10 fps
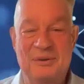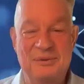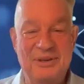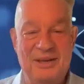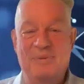
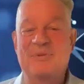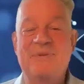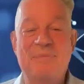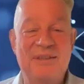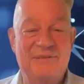talk about
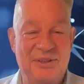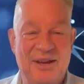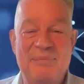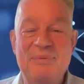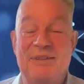speed of
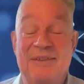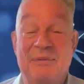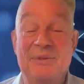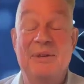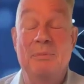adoption. That
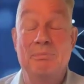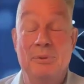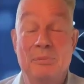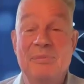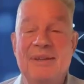was like,
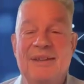boom.